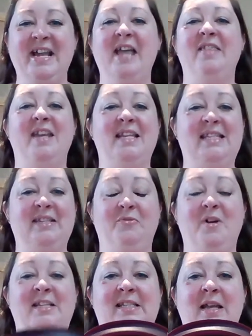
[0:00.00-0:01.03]
This
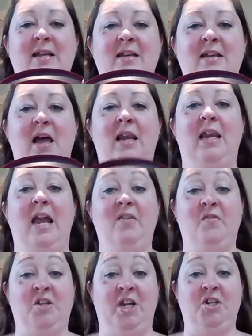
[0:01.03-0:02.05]
was a
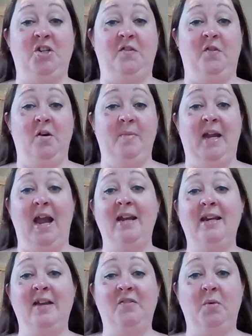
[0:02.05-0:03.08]
life changer for me. I
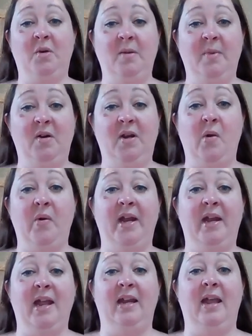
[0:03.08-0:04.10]
didn't have to worry about
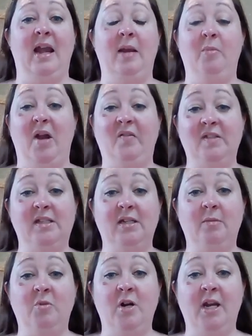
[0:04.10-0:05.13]
going and getting breakfast in
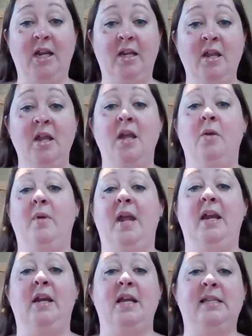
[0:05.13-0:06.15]
the morning. We
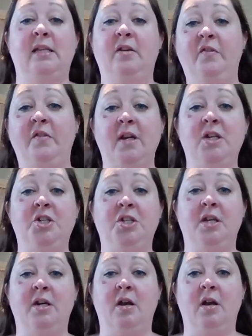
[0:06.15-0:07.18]
had a nice little fridge
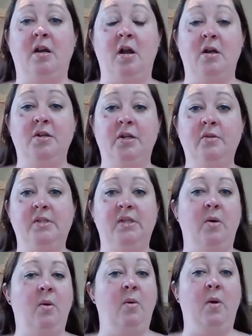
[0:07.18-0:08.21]
in our condo,
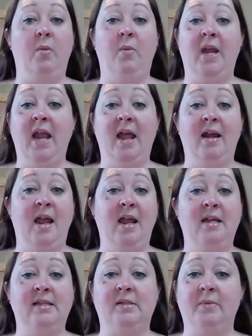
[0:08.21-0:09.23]
so we had
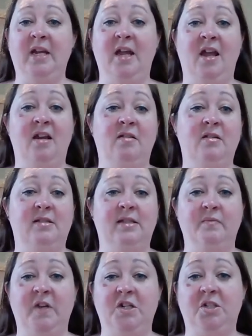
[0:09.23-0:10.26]
eggs, we had
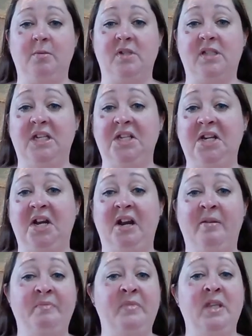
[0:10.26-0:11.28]
some vegetables in there,